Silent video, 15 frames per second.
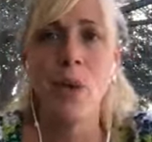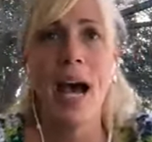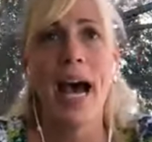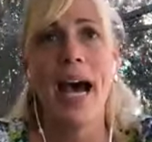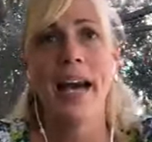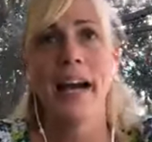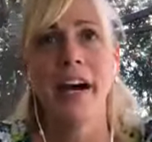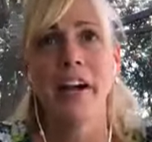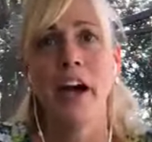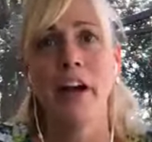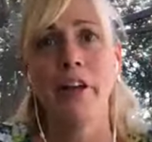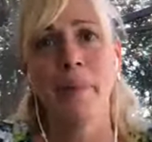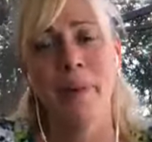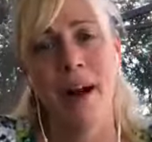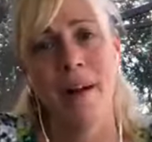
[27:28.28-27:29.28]
you add on
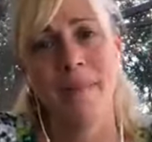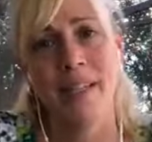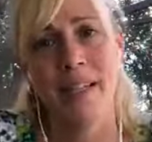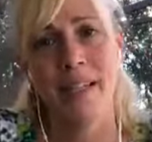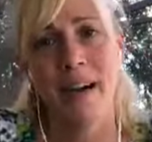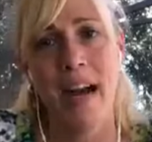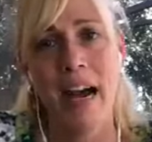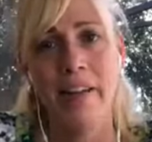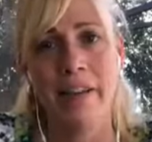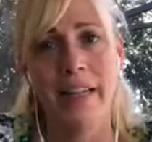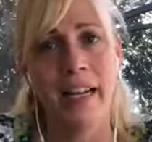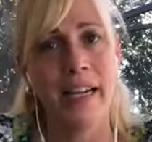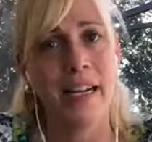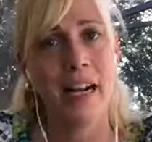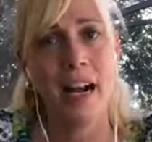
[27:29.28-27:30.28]
other problems that they're having,
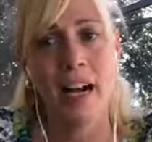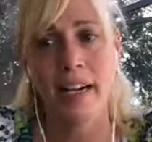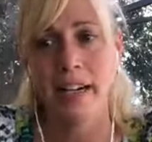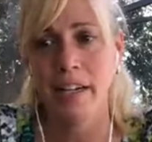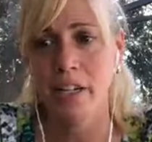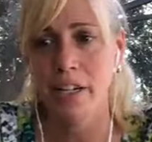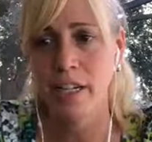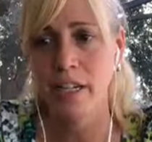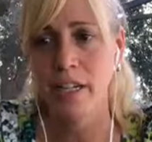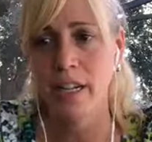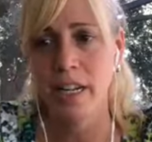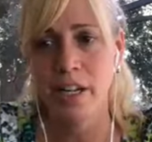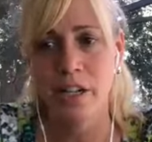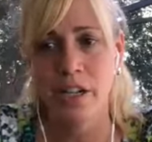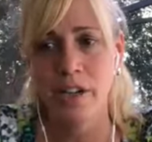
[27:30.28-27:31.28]
like cognition
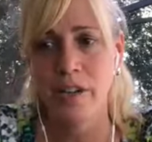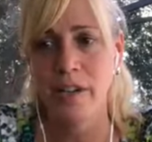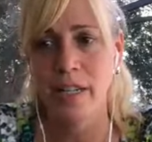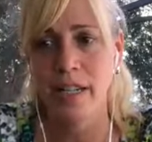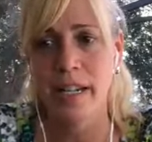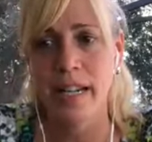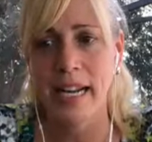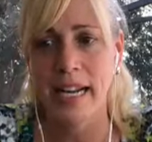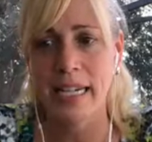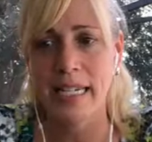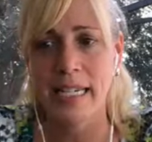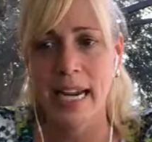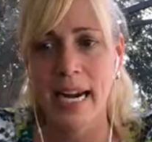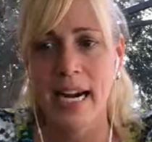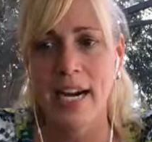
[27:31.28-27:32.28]
issues, and then they get
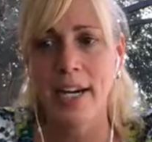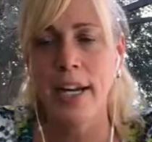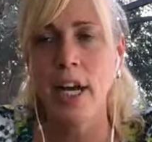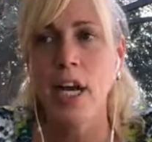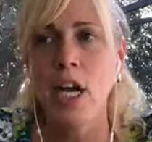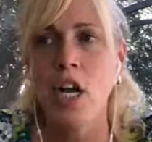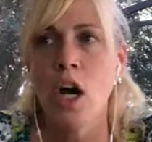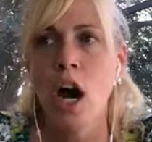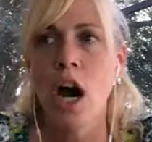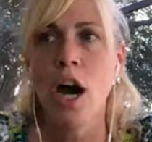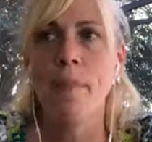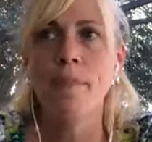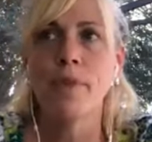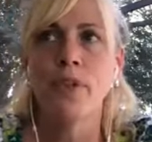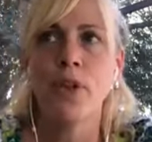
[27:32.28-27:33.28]
scared.
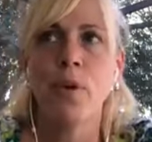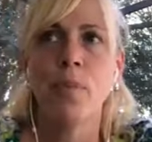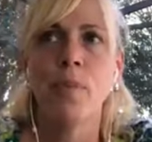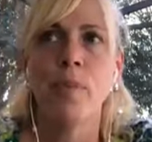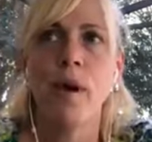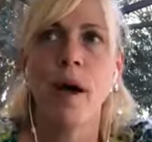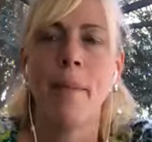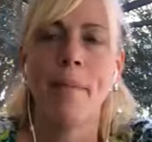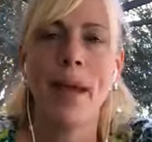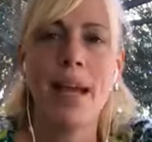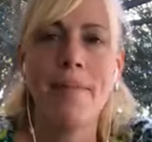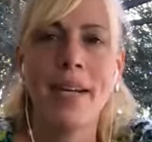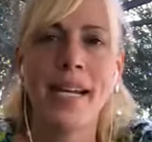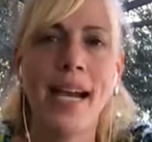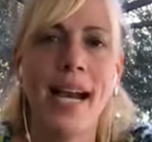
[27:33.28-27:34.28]
So
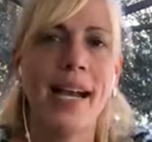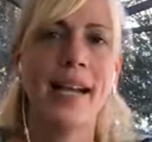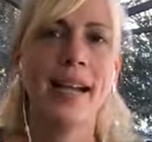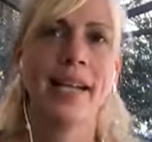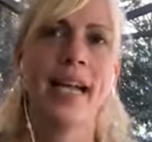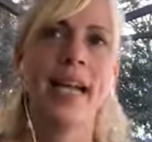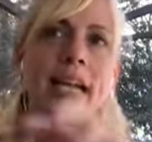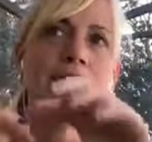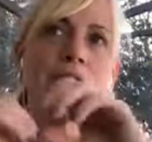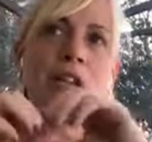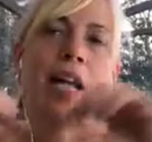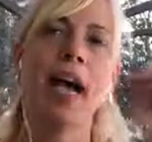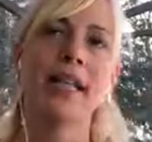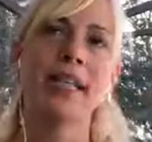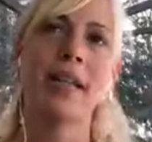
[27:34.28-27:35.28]
baby gates, or
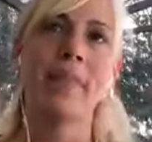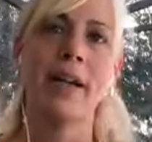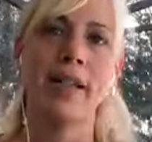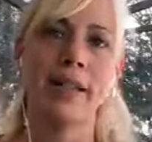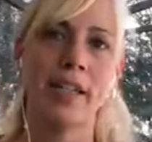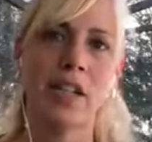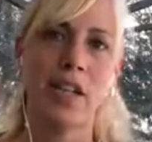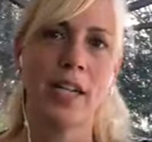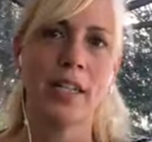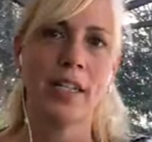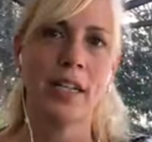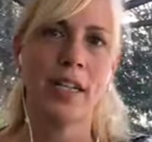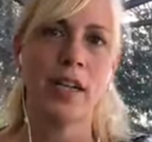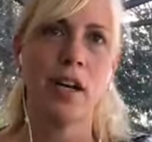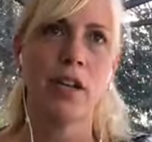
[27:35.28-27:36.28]
last time I
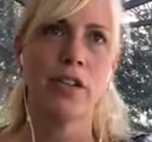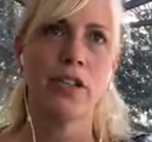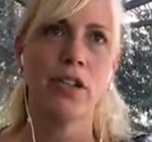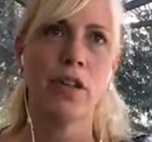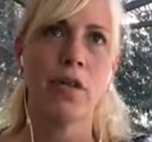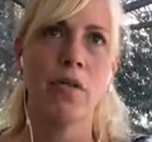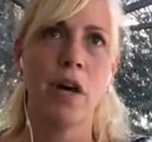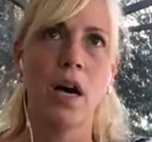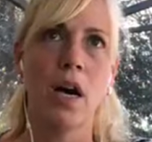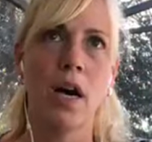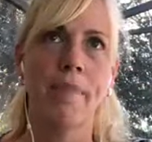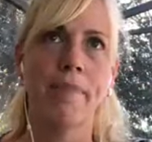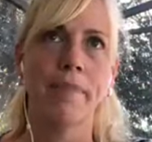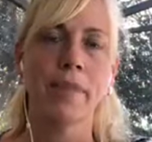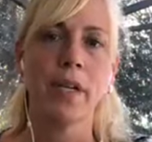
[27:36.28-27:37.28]
suggested
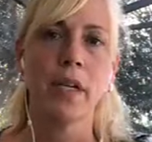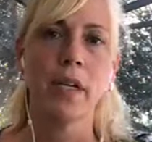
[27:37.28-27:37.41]
also